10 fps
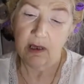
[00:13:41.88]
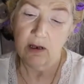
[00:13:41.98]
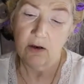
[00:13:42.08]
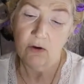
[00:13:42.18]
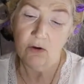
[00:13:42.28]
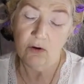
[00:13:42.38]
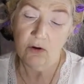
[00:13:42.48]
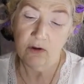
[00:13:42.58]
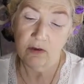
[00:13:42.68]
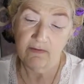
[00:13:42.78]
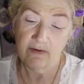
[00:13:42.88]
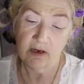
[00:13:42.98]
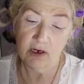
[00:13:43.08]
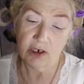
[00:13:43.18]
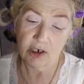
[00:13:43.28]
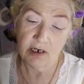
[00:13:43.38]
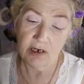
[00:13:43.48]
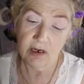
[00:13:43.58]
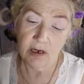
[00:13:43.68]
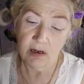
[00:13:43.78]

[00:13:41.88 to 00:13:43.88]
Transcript: Luxe Finishing.